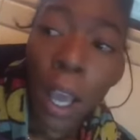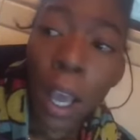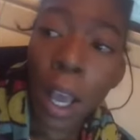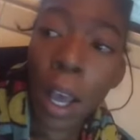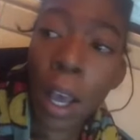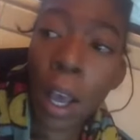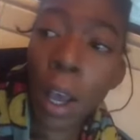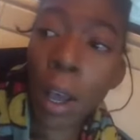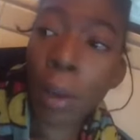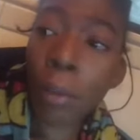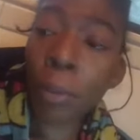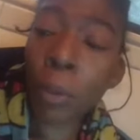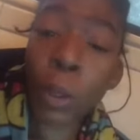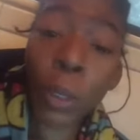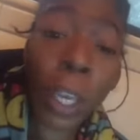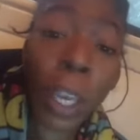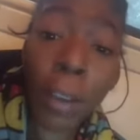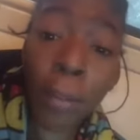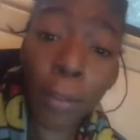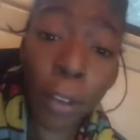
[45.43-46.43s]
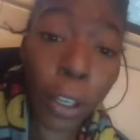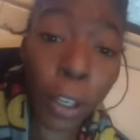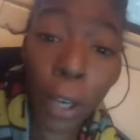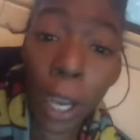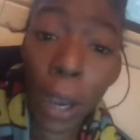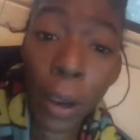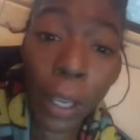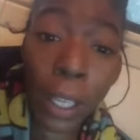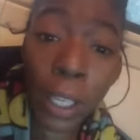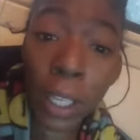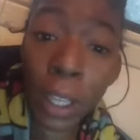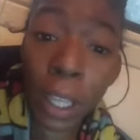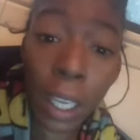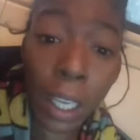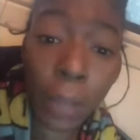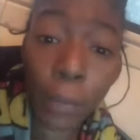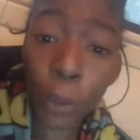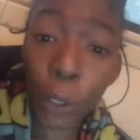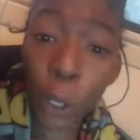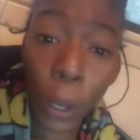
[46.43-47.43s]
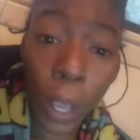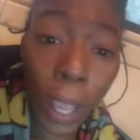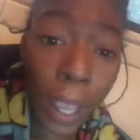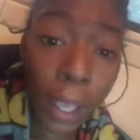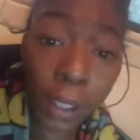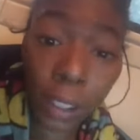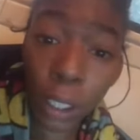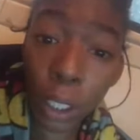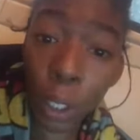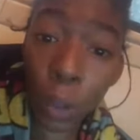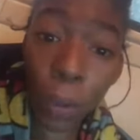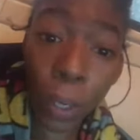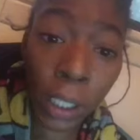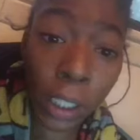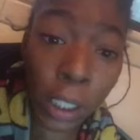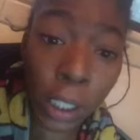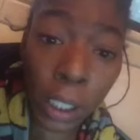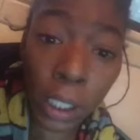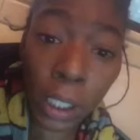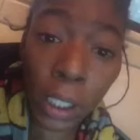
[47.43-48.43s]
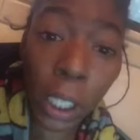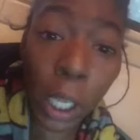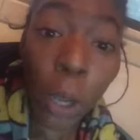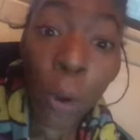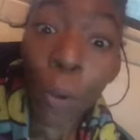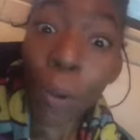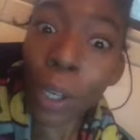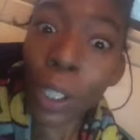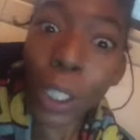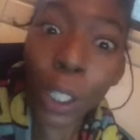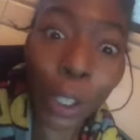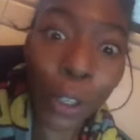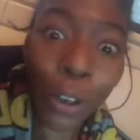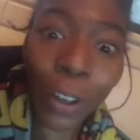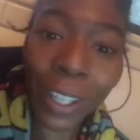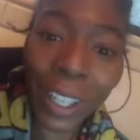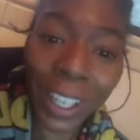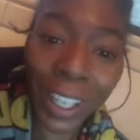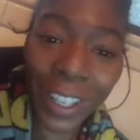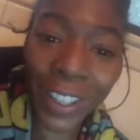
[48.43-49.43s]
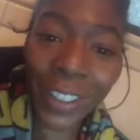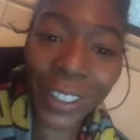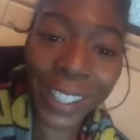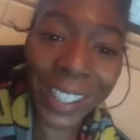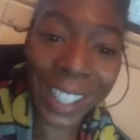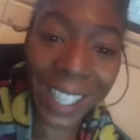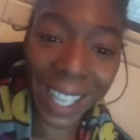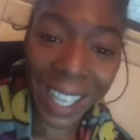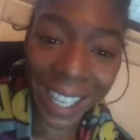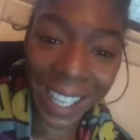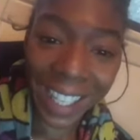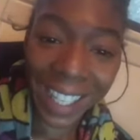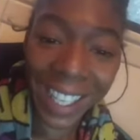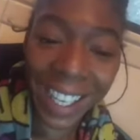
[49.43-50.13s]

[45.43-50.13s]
You can't figure out anything if you don't ask any questions. What did Lauryn Hill say?